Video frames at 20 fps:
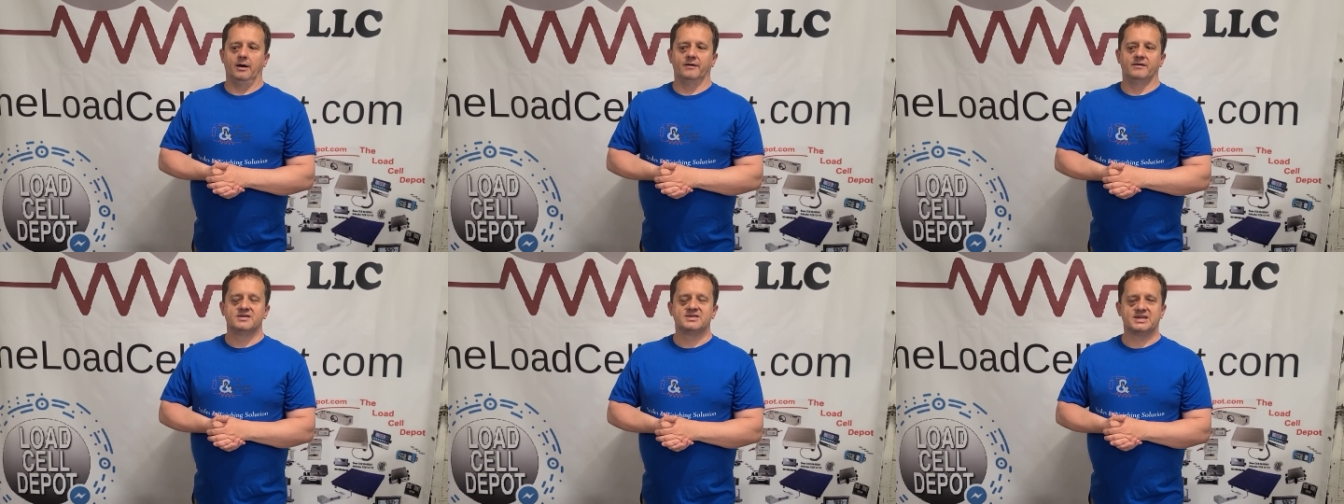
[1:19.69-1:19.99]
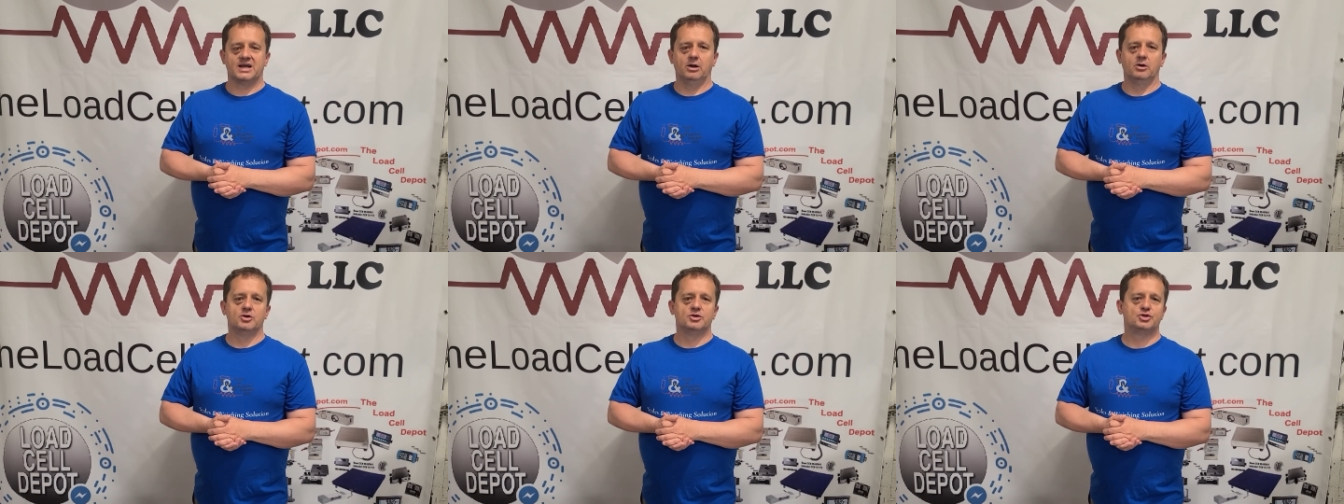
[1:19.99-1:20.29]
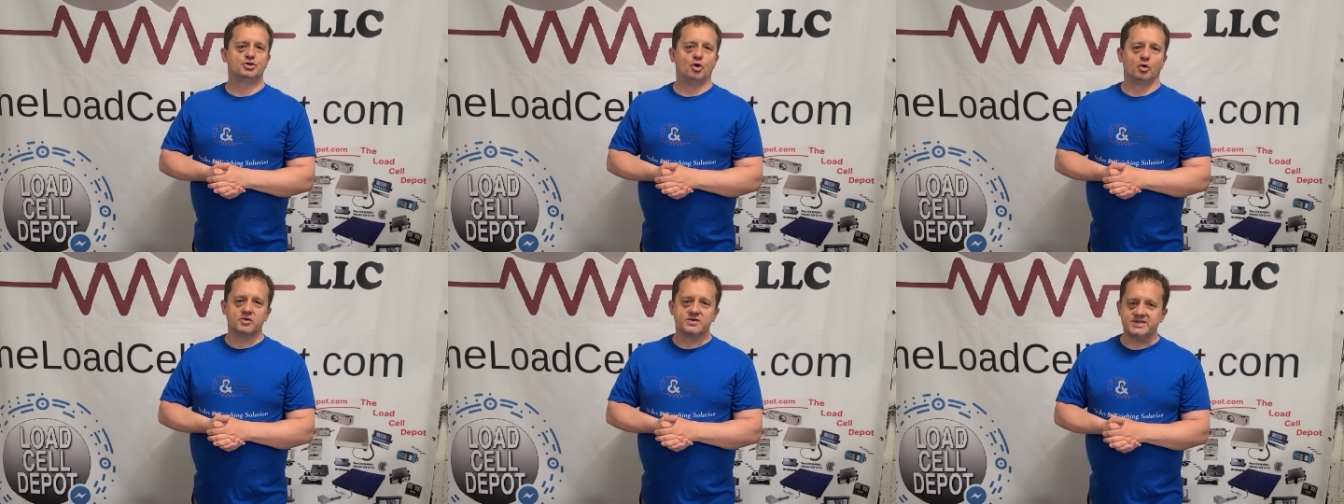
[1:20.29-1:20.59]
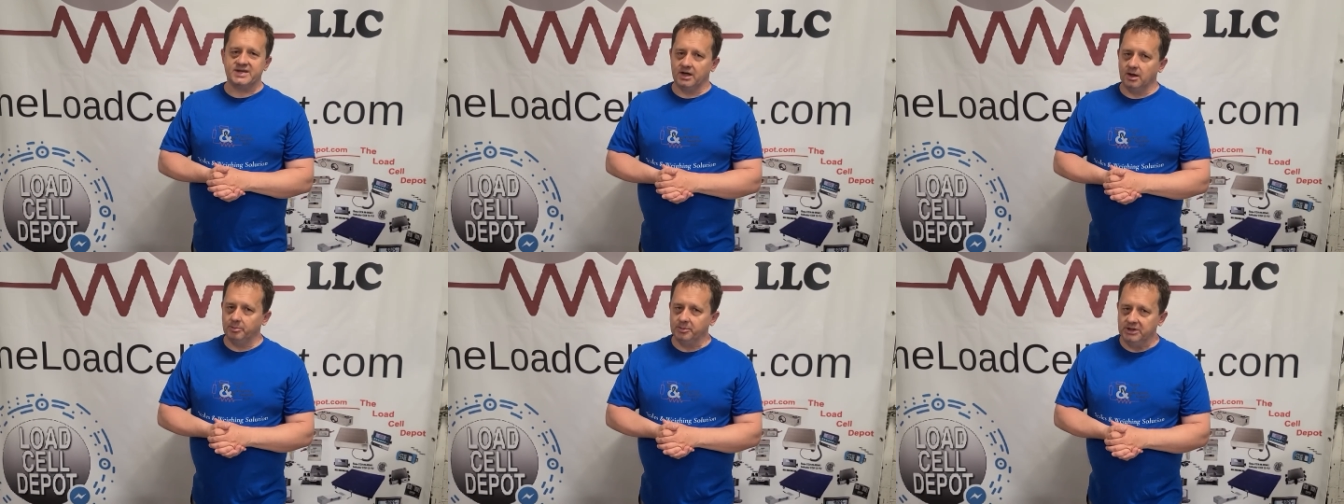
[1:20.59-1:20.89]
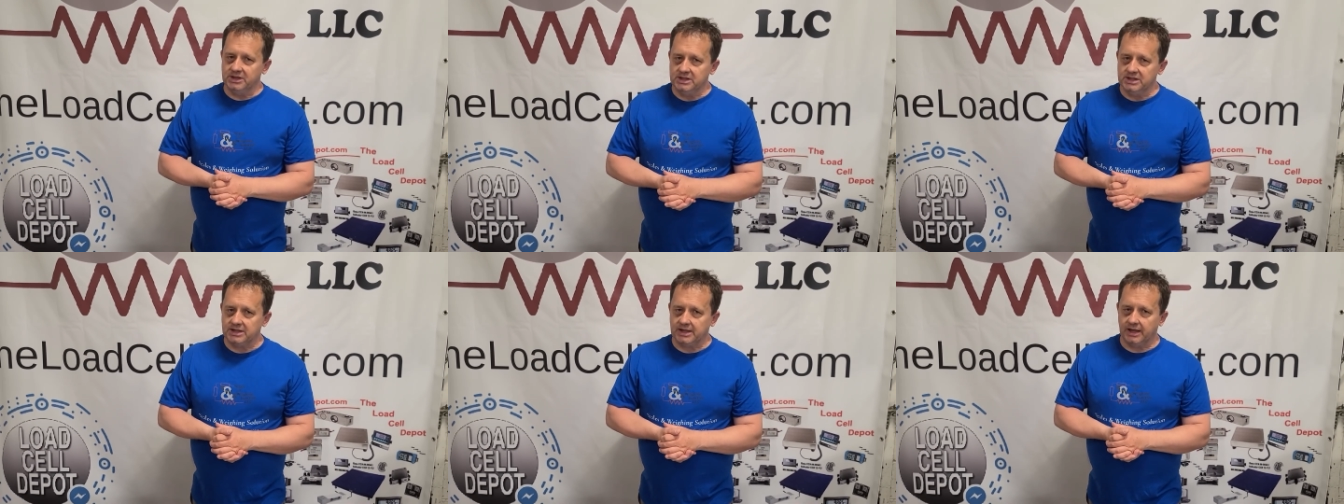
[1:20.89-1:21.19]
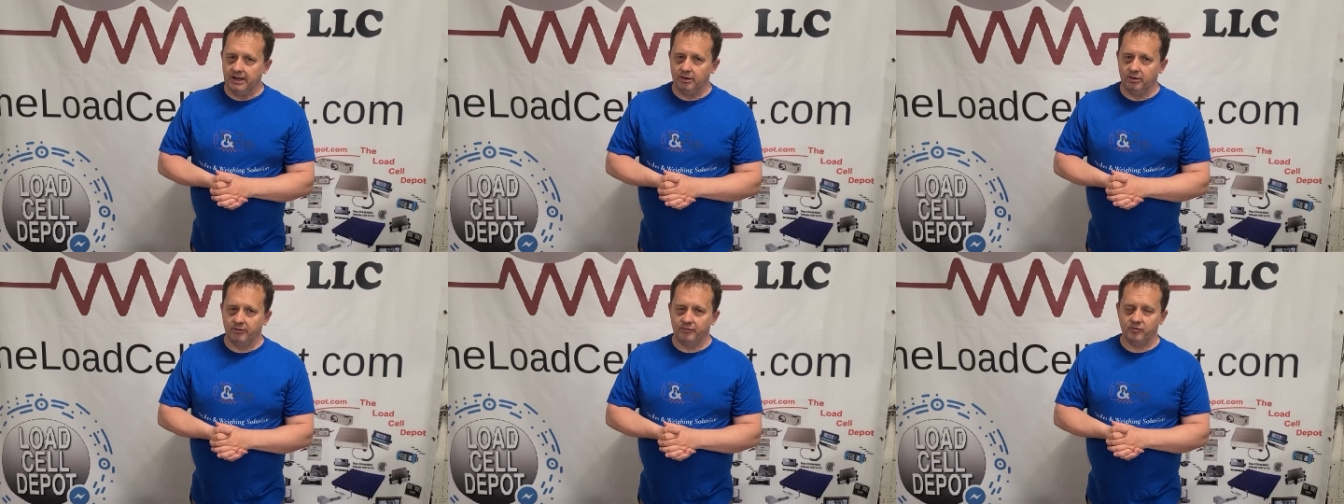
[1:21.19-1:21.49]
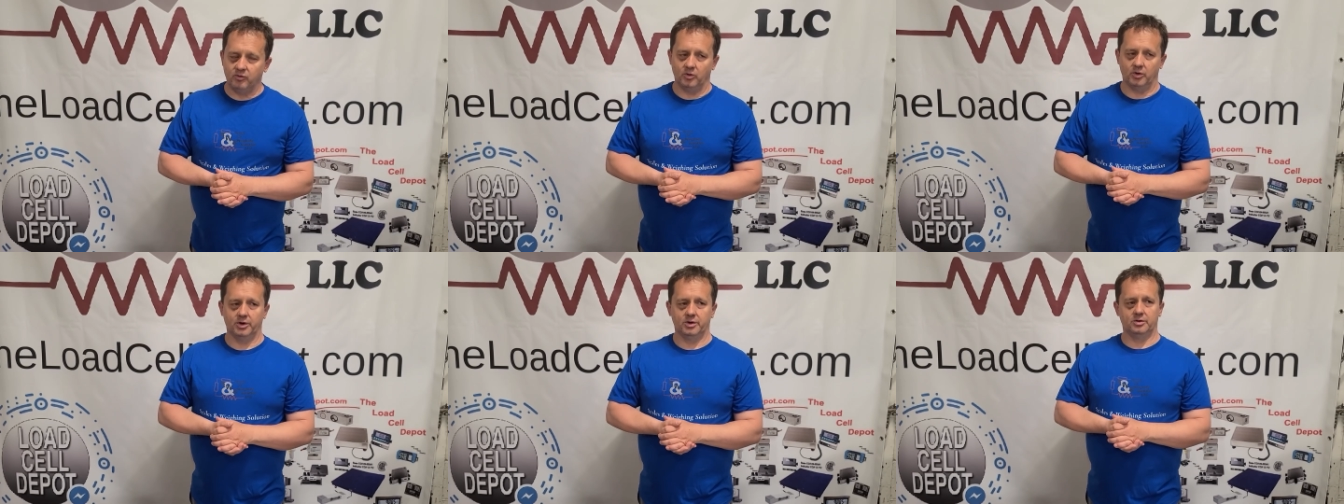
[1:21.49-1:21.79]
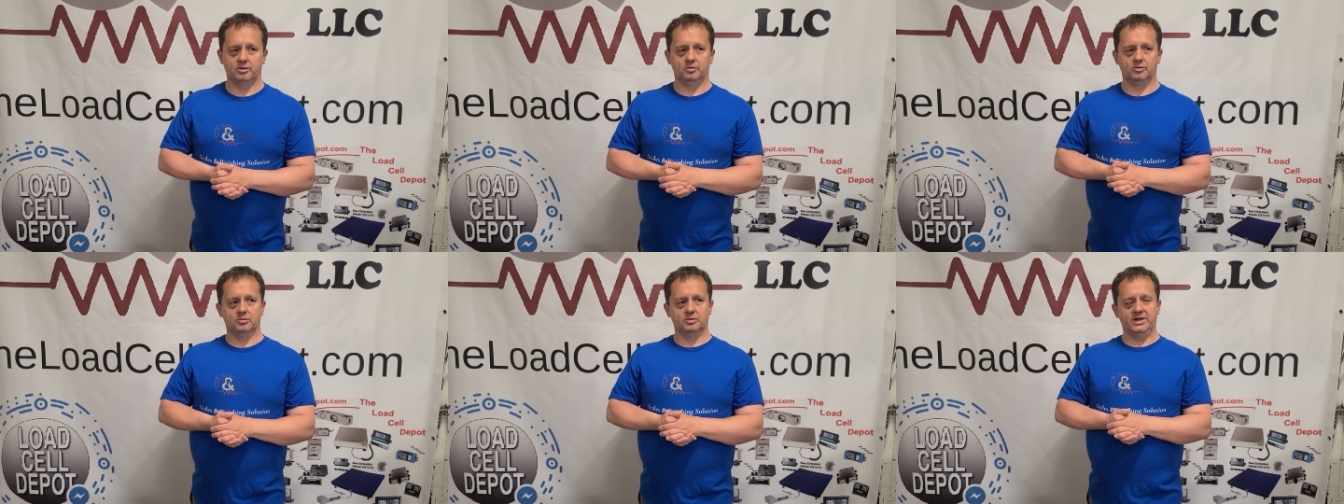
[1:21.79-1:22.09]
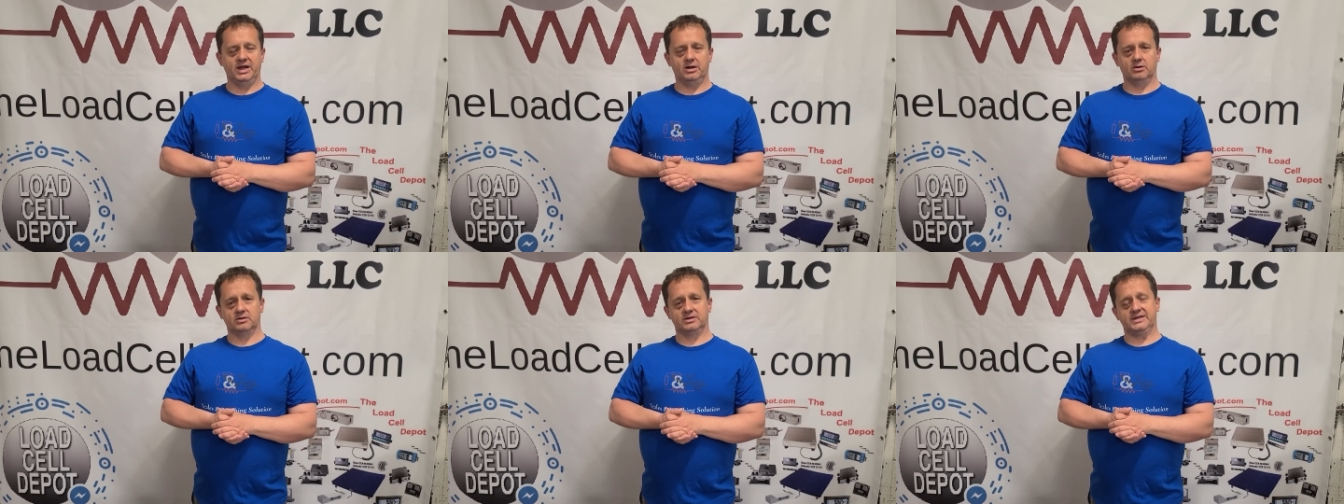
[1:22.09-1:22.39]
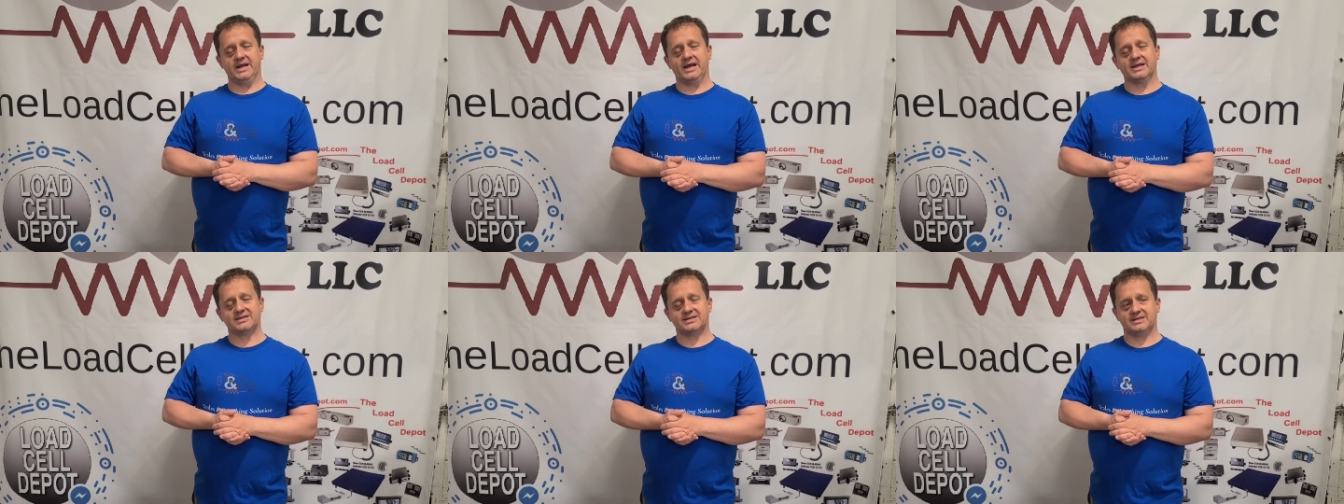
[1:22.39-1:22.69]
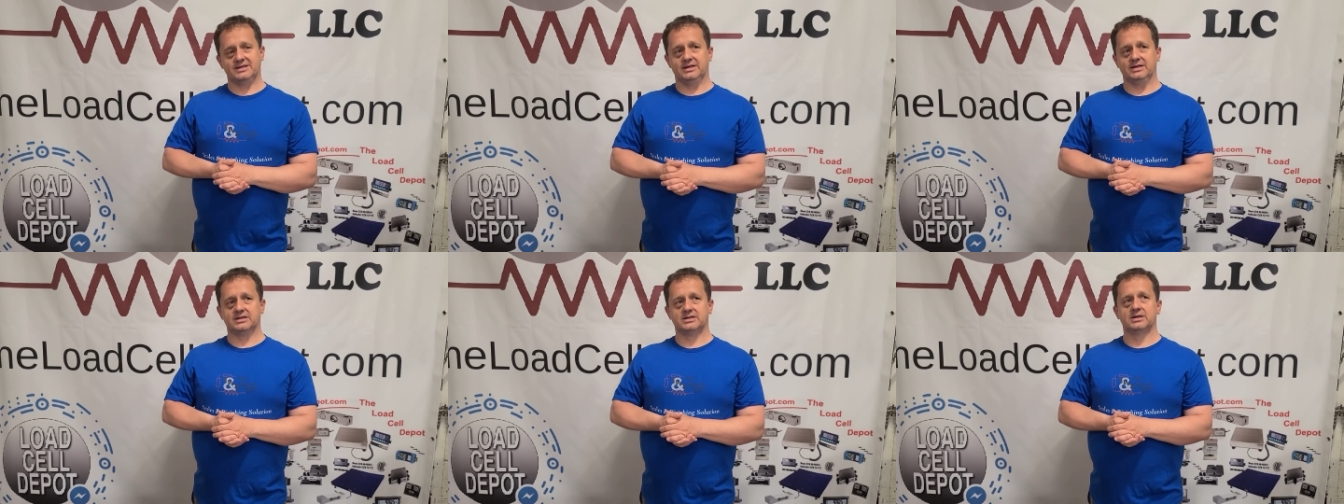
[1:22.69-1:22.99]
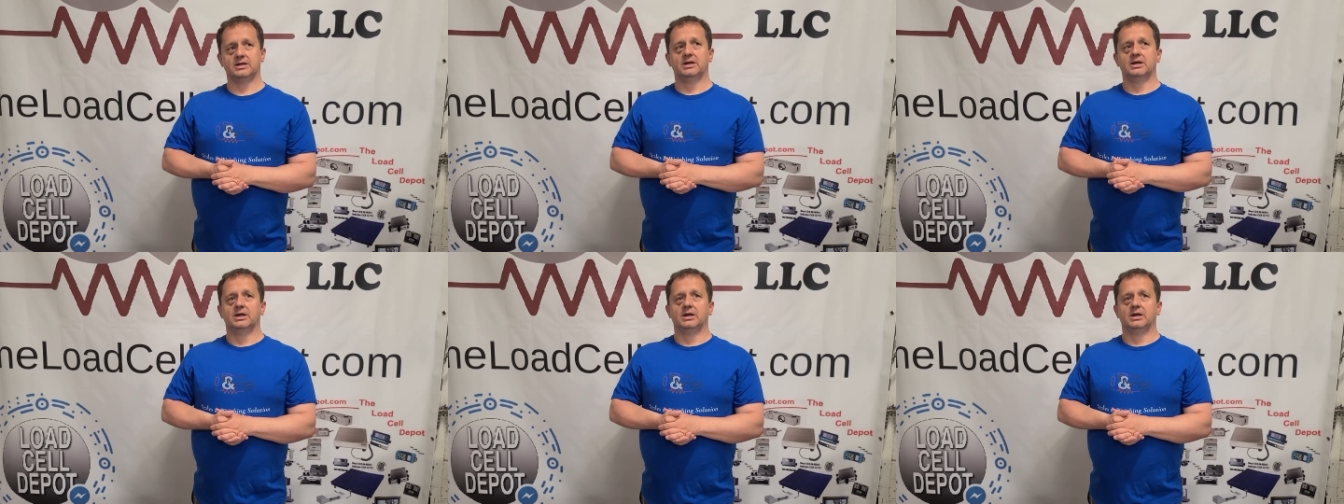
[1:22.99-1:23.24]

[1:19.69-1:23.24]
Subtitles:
Sellers don't set up the indicator for you. They don't test it.